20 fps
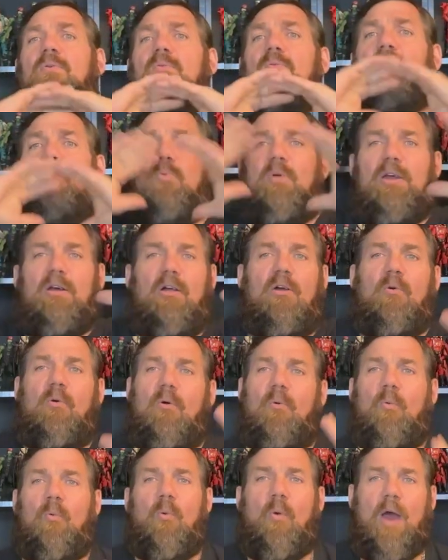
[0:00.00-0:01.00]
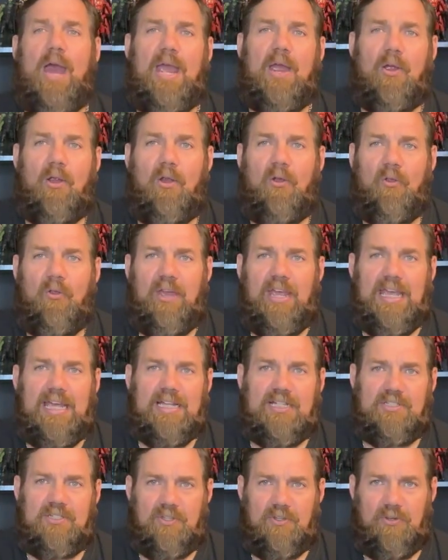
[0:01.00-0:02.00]
way early
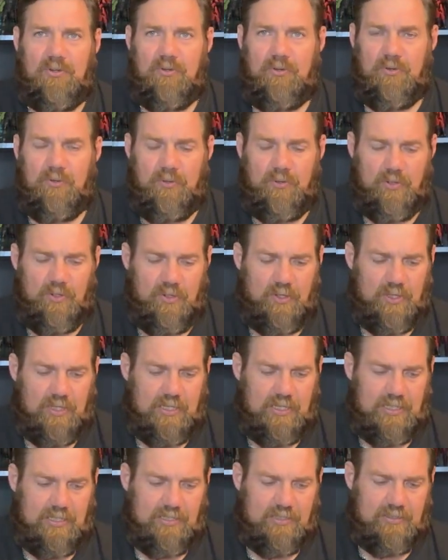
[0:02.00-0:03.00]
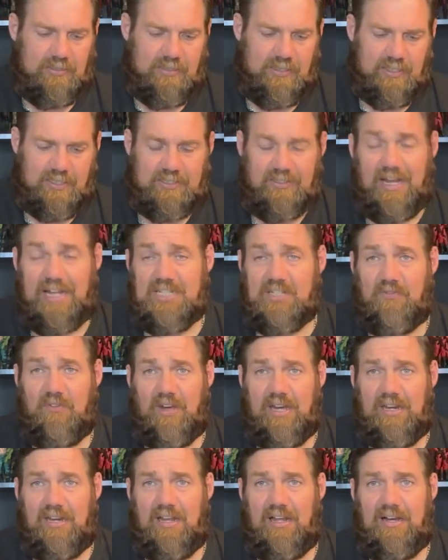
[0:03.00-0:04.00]
into the
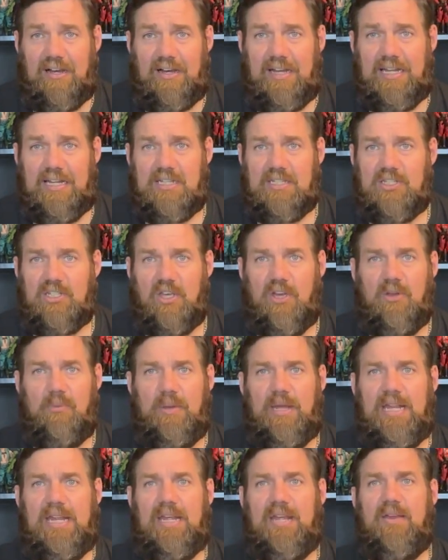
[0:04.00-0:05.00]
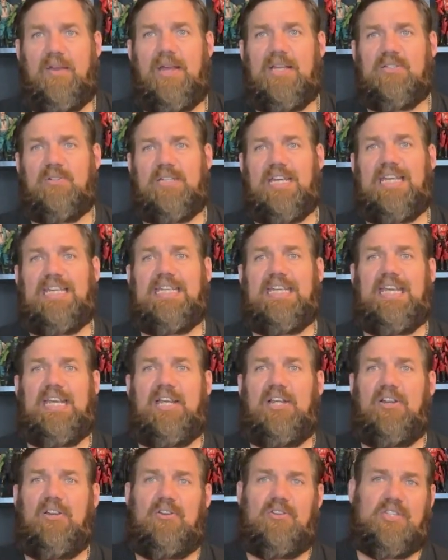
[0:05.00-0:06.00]
Classified line. So it's going to take
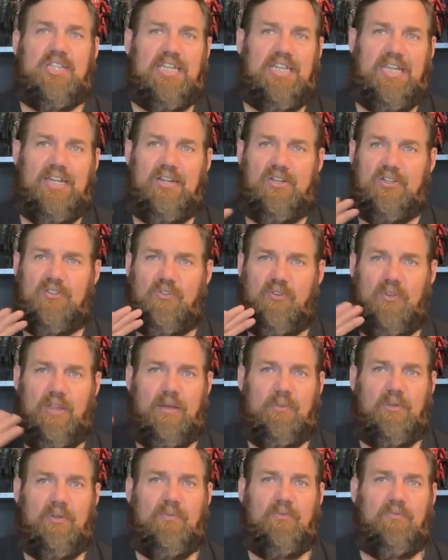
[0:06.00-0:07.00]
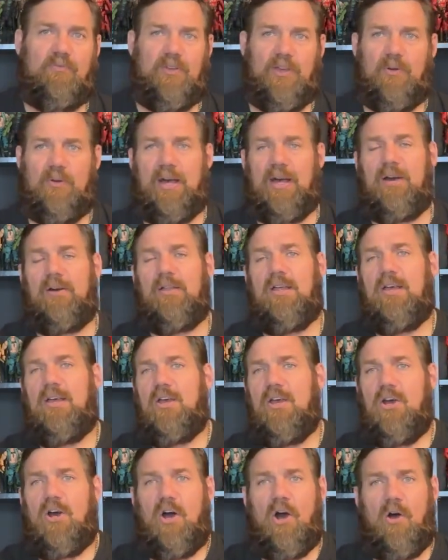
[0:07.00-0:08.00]
years and years for them to fill out
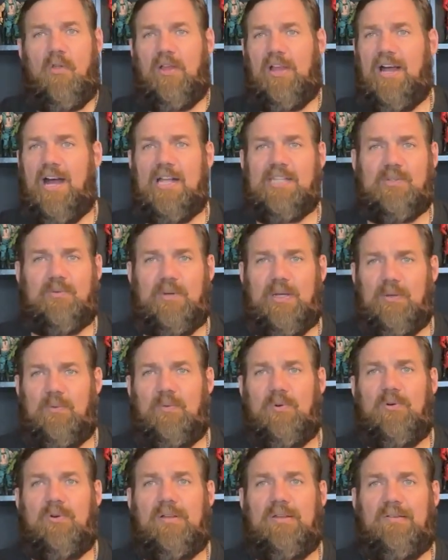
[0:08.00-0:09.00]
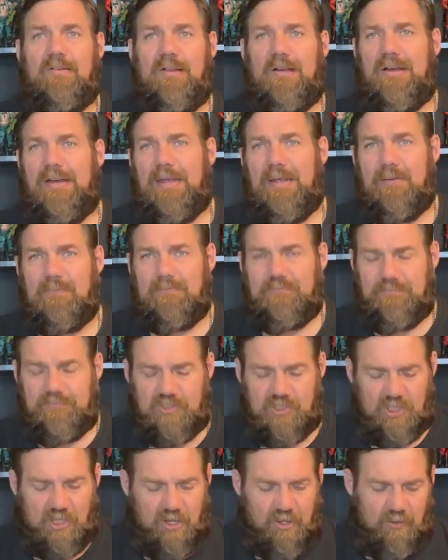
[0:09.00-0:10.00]
all the guys that we'd want, right?
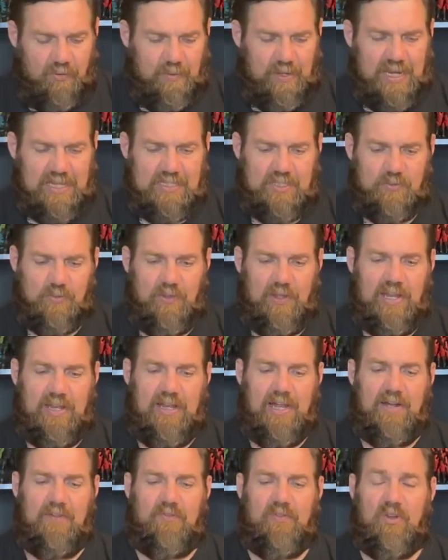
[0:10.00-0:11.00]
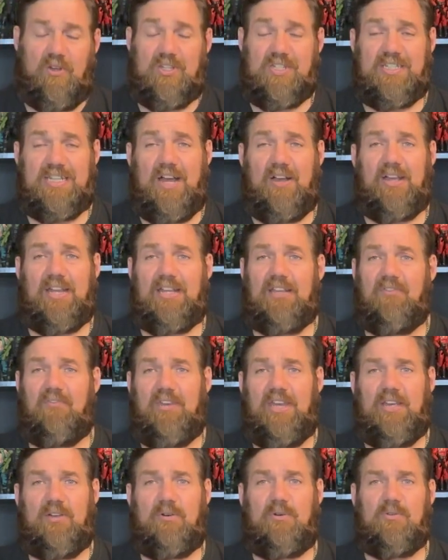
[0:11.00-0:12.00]
So that's just one thing. They're just now getting the
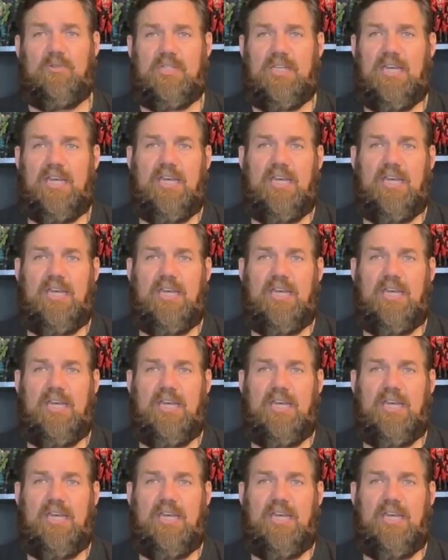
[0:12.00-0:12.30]
vehicles,